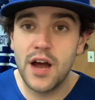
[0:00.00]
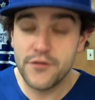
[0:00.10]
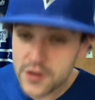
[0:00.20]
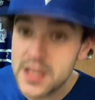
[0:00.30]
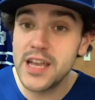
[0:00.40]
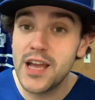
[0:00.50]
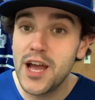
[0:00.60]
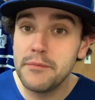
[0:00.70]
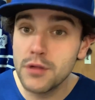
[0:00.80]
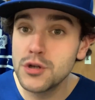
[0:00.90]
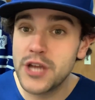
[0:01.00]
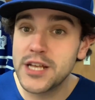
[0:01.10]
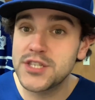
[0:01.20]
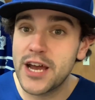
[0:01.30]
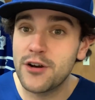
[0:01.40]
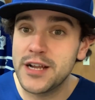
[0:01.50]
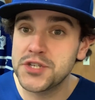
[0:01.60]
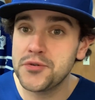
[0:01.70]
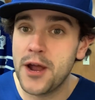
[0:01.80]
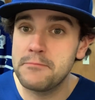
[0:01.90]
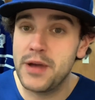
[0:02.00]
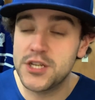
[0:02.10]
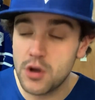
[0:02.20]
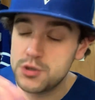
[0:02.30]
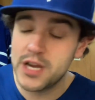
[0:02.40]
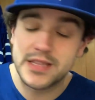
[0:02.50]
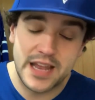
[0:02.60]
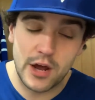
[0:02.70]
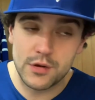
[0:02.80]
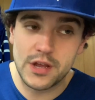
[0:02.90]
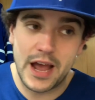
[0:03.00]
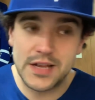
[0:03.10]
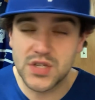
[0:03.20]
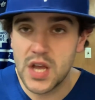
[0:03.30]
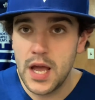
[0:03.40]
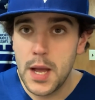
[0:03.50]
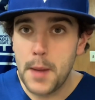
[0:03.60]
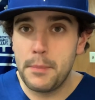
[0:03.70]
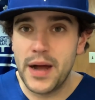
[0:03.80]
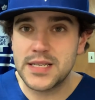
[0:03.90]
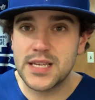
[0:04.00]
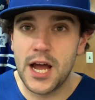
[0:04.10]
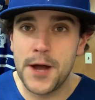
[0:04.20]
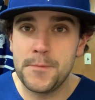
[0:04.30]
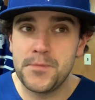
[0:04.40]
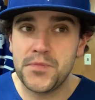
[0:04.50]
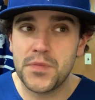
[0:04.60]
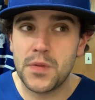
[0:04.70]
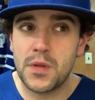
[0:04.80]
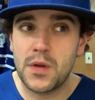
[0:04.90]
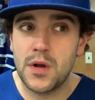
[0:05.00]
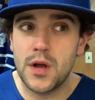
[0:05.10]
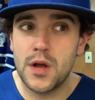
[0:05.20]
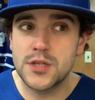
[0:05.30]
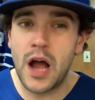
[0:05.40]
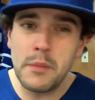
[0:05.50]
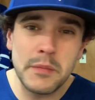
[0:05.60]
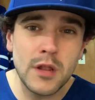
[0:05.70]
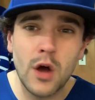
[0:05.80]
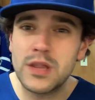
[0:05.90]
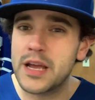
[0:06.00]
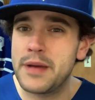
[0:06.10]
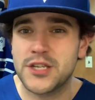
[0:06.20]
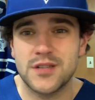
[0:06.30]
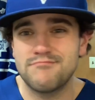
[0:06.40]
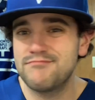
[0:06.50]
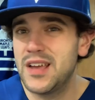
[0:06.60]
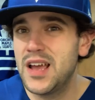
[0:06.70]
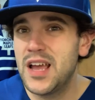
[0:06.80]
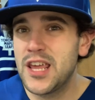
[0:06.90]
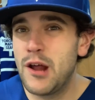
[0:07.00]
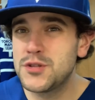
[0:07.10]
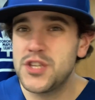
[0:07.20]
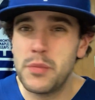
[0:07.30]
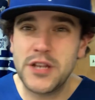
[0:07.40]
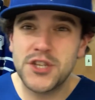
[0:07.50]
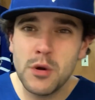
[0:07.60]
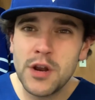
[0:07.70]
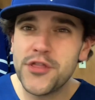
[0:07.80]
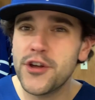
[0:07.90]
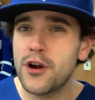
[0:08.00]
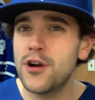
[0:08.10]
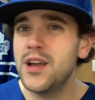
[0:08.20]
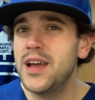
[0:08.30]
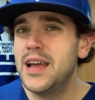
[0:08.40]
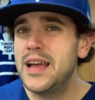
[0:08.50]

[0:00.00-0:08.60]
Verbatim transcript: For the Blue Jays Center Instagram page, go check that out, you guys. But Tommy Milone, like I mentioned, you know, he went 2 1/3.